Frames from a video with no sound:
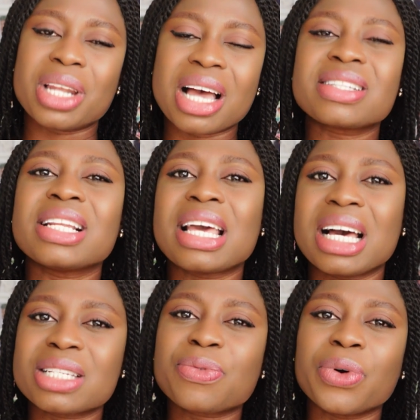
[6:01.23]
actually
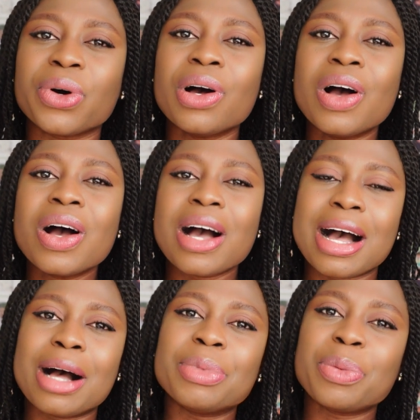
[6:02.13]
ask for
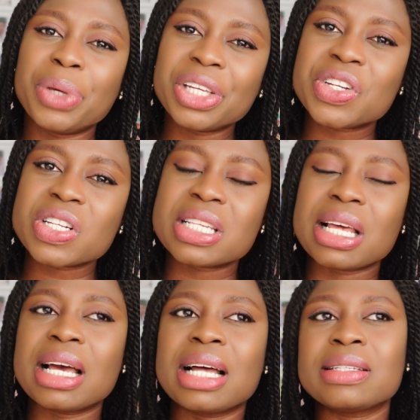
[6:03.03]
a
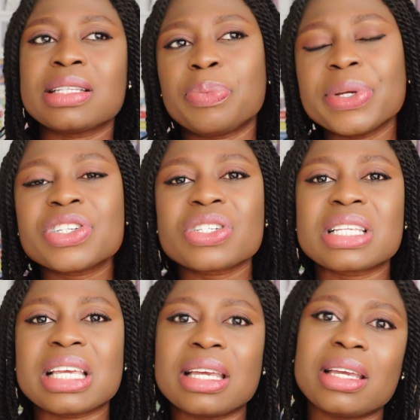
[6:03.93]
PGCERT, a
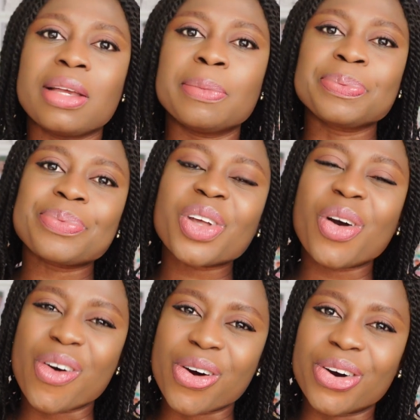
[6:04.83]
PGCE,
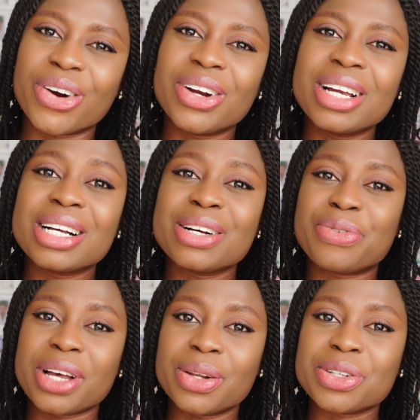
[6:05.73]
or a
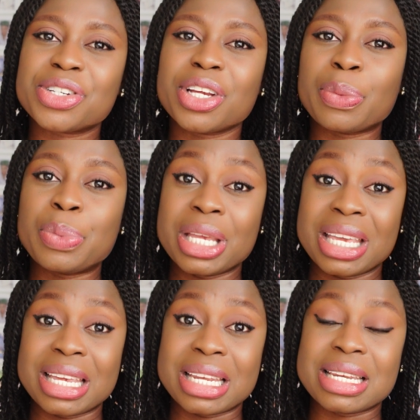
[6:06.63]
fellowship
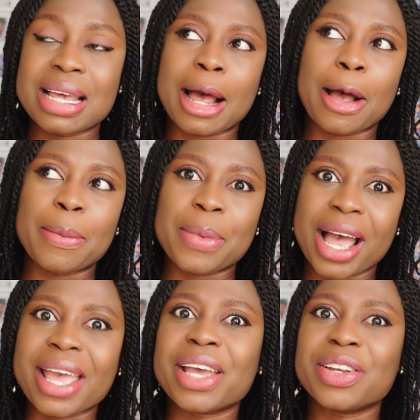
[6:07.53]
in
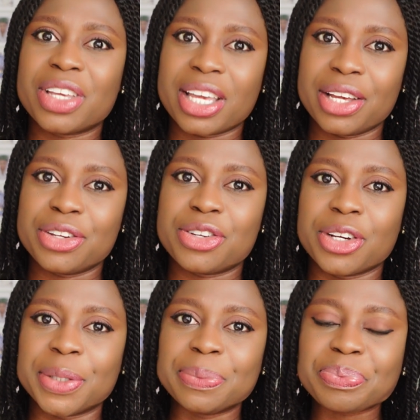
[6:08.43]
higher
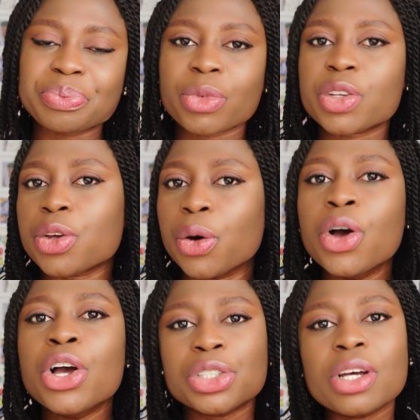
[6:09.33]
education.
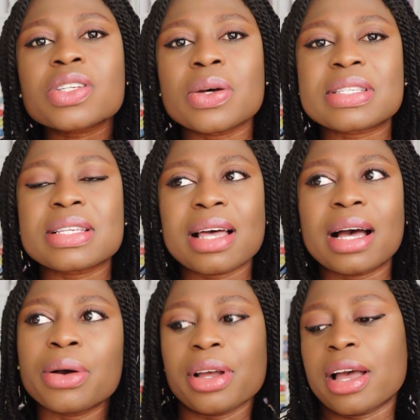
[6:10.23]
So just consider